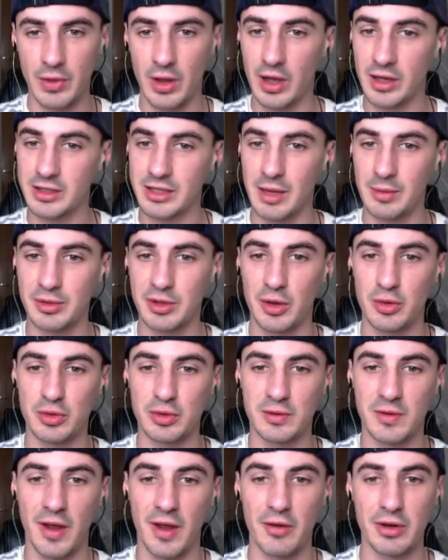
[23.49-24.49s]
last episode
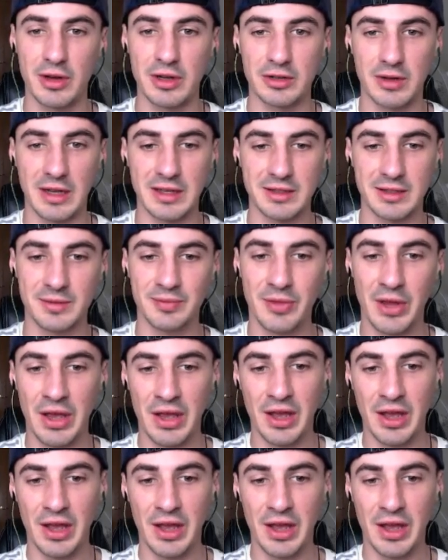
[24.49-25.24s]
was very interesting.